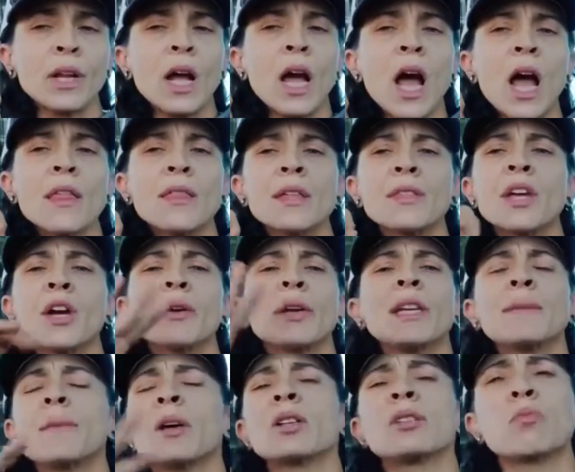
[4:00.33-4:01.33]
that their
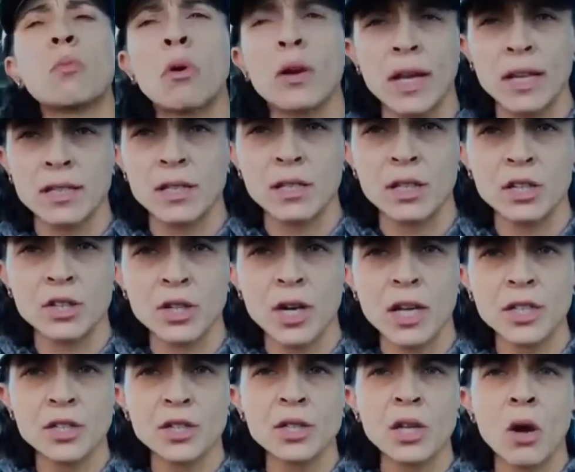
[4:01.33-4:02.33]
emails won't get to the
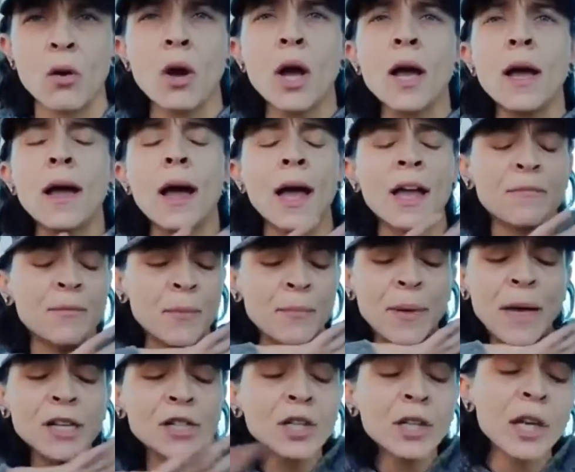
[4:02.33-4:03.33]
judge. So I've been
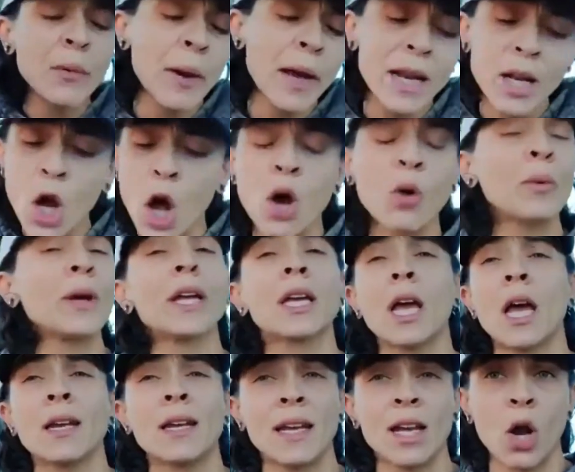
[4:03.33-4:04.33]
patiently waiting all
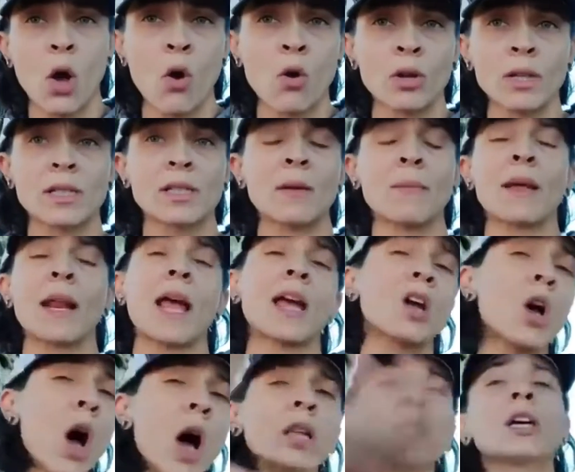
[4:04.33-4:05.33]
weekend to get a hold of somebody. I
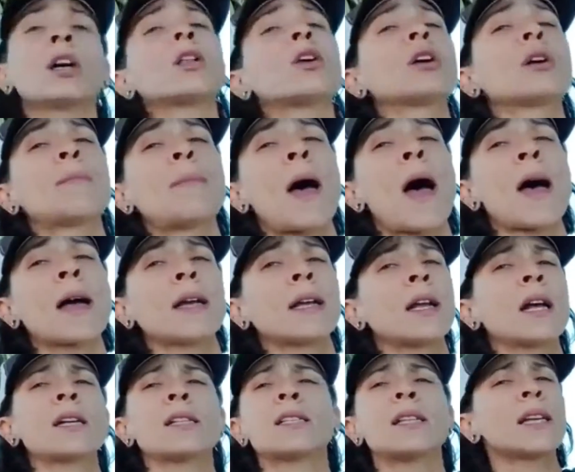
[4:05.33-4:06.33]
called the clerk back
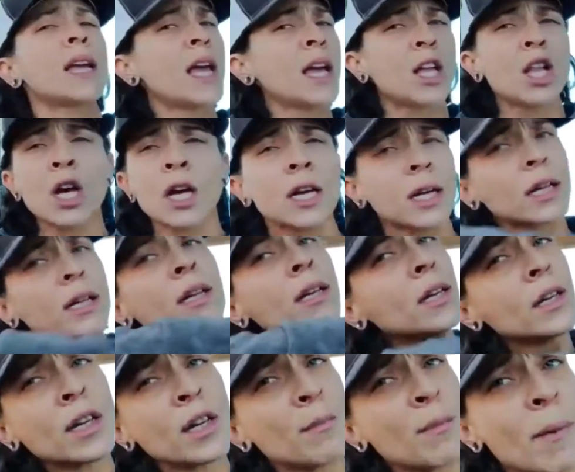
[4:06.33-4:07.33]
and I was like, hey, clerk,
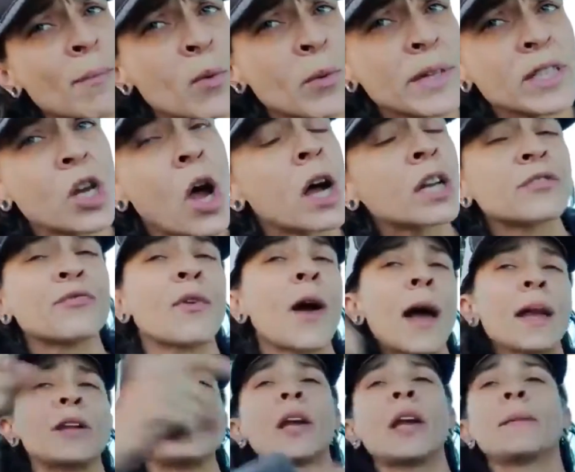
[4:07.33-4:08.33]
remember we talked
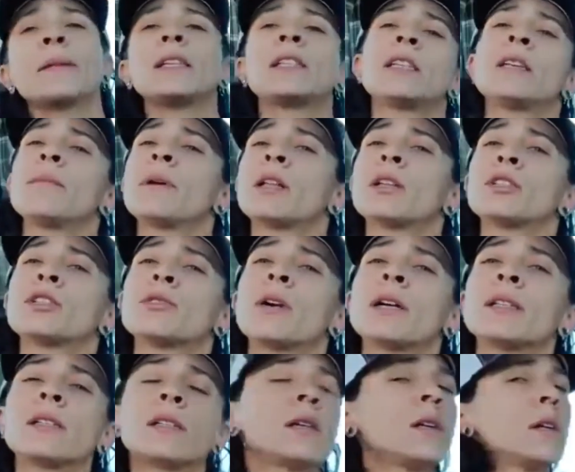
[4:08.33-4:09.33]
Friday? You gave me this email
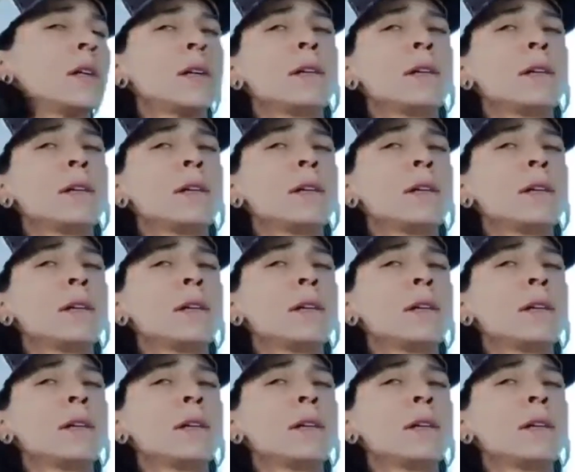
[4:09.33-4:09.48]
address.